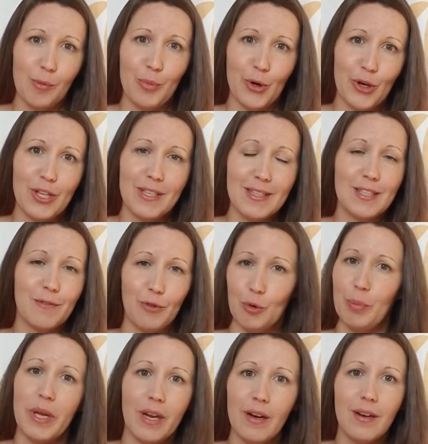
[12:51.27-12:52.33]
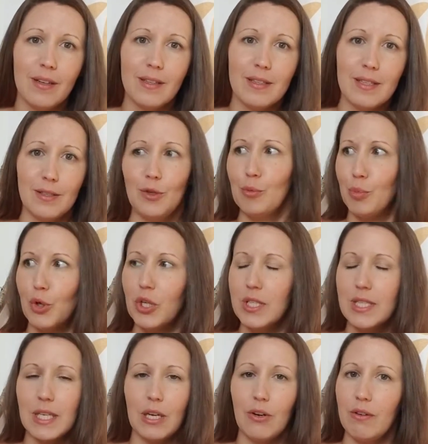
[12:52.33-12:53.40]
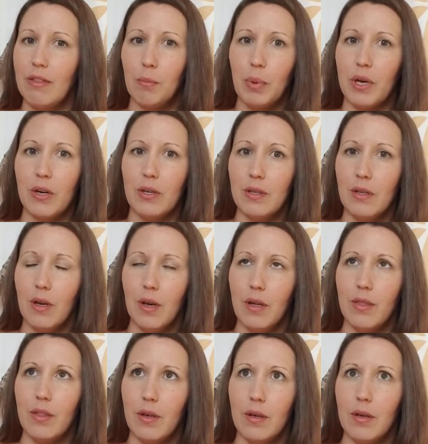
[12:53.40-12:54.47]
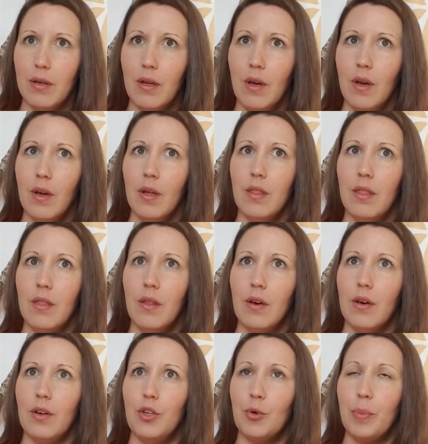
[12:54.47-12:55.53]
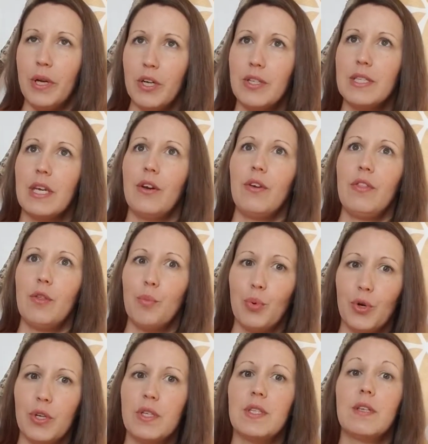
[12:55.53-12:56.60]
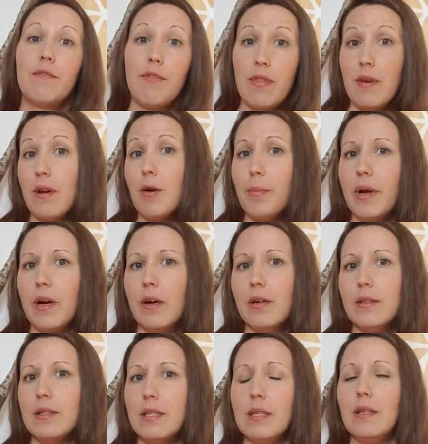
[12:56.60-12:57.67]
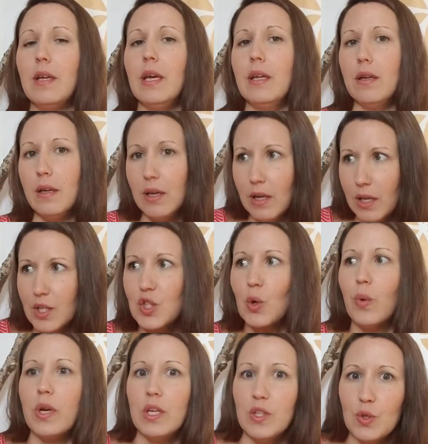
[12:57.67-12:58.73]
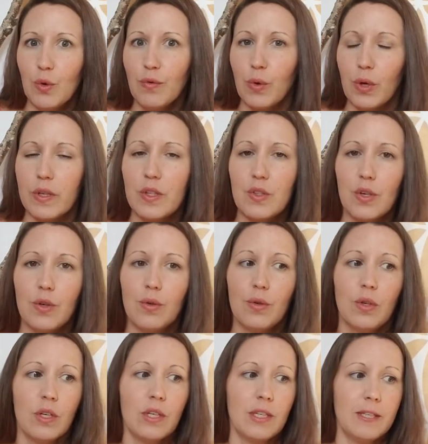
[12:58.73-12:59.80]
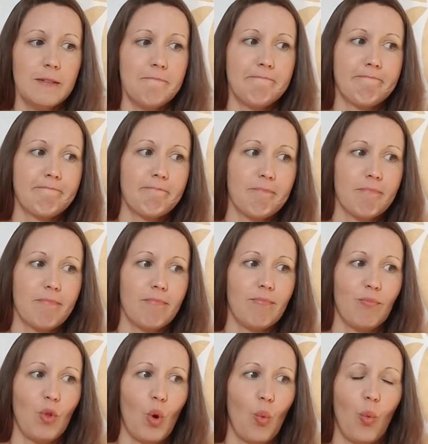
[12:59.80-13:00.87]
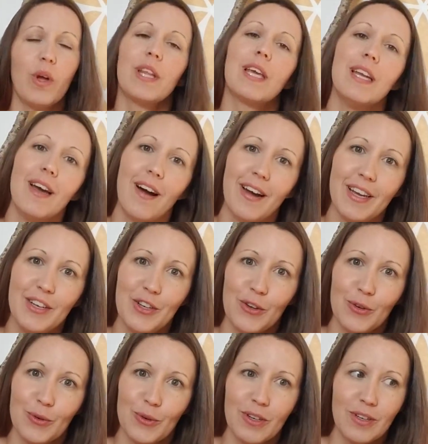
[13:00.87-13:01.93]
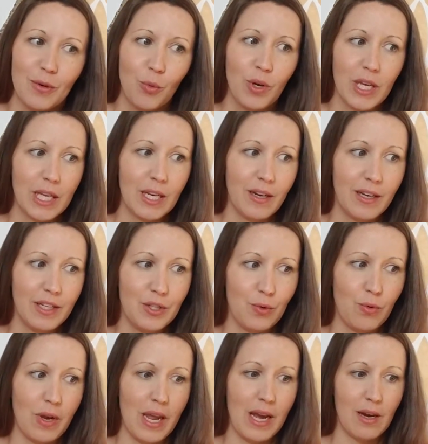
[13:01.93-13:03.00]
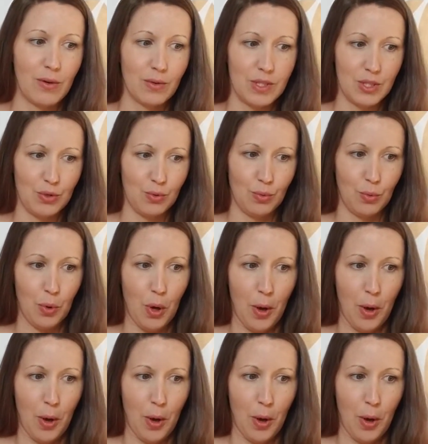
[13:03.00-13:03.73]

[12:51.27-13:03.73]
burdens of your parents, and your burdens carry the parent uh, the uh, your parents carried the burdens of their parents and, and so on and so forth. So what can I do? What can I do now to